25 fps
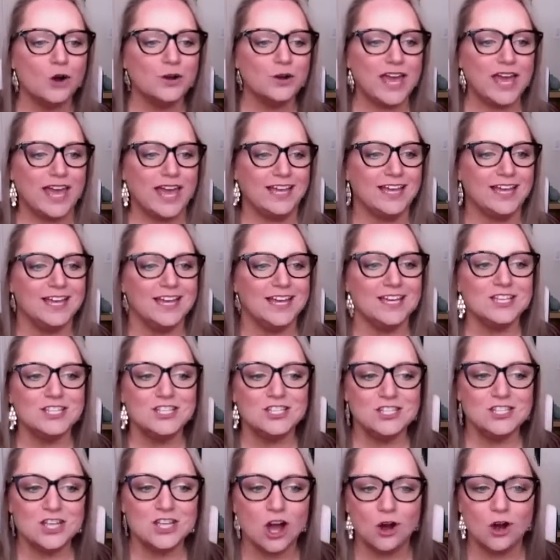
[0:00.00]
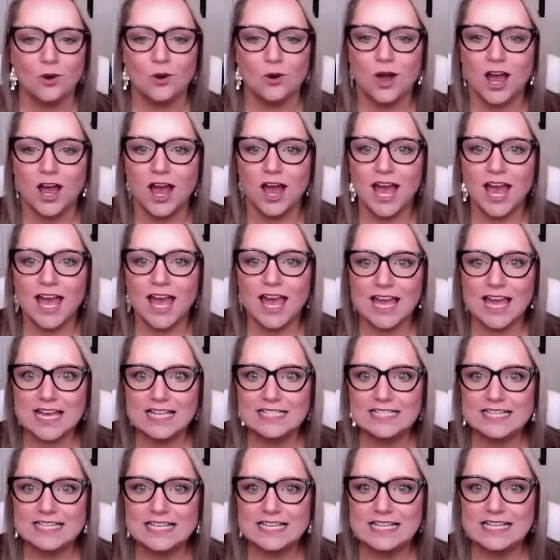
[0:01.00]
Okay, so
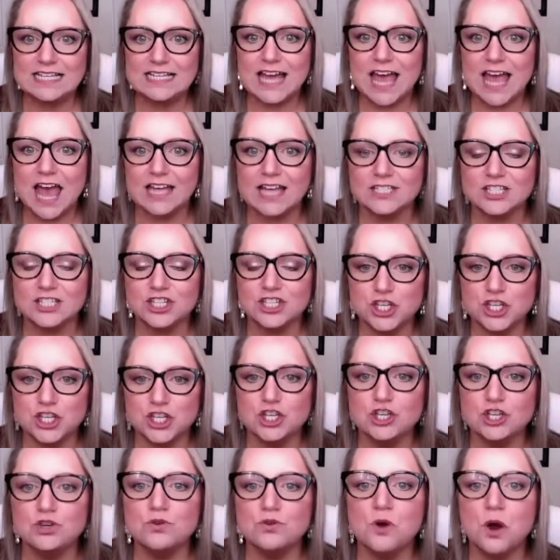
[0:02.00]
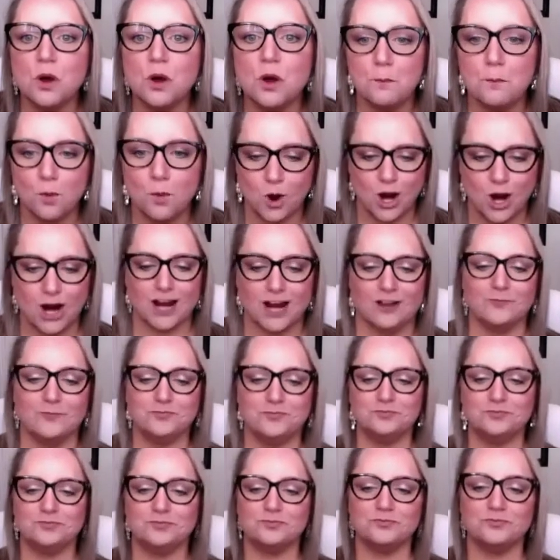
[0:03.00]
18 and 2 more.
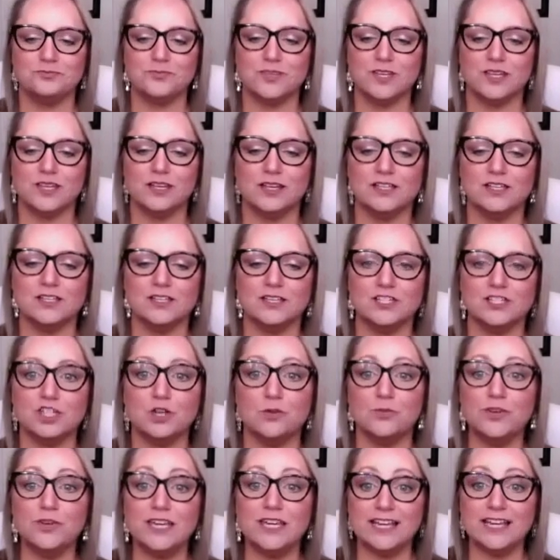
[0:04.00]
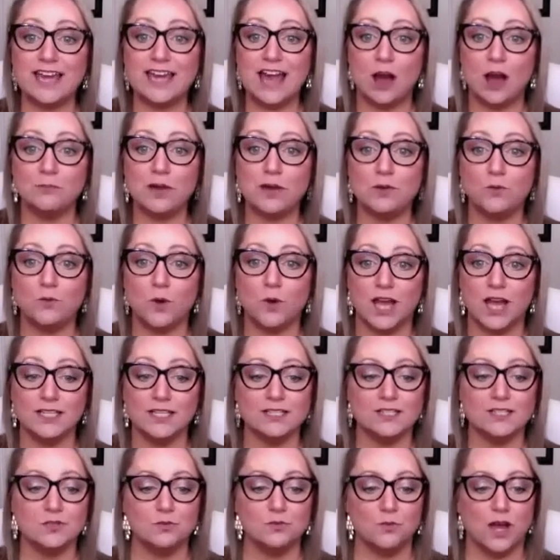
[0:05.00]
So we can count by ones.